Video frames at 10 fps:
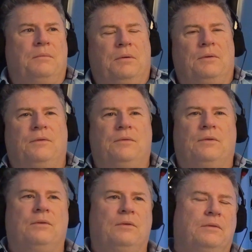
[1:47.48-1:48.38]

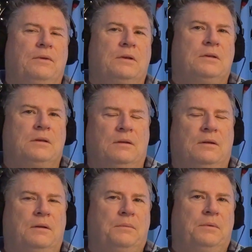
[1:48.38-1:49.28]
pontifical university at the
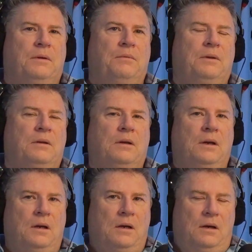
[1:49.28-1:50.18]
time. But
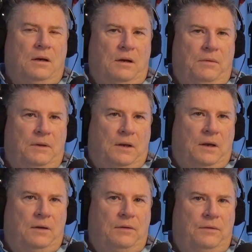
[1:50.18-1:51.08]
I went
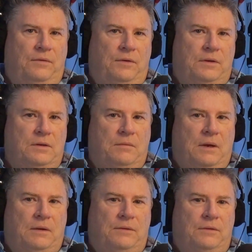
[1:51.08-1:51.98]
there, did physics and
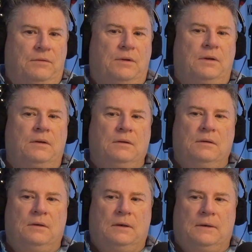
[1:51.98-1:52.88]
maths degree,
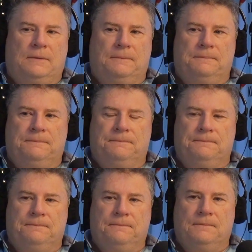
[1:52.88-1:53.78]
and
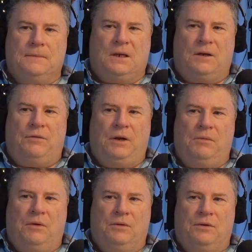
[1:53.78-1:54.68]
I really
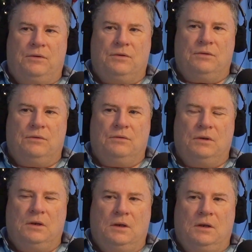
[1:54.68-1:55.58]
wanted to
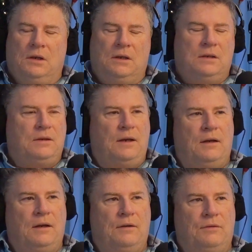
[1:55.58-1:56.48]
stay
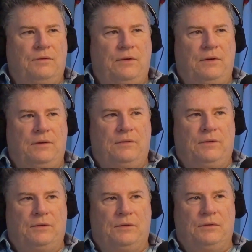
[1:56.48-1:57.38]
in astrophysics if
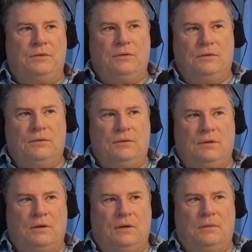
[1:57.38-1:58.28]
I could,
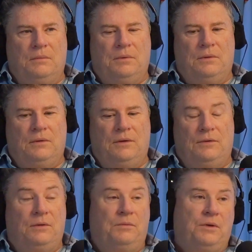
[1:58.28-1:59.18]
but things
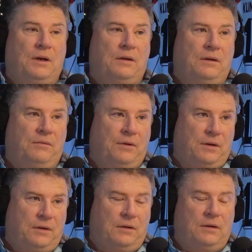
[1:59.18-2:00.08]
didn't work out that
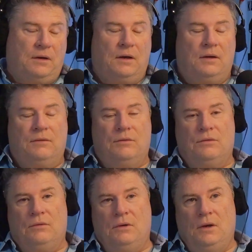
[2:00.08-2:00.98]
way. I had
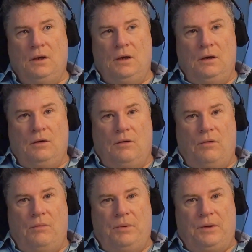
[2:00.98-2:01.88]
to go
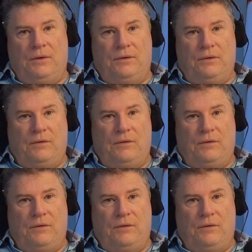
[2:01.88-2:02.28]
home because of a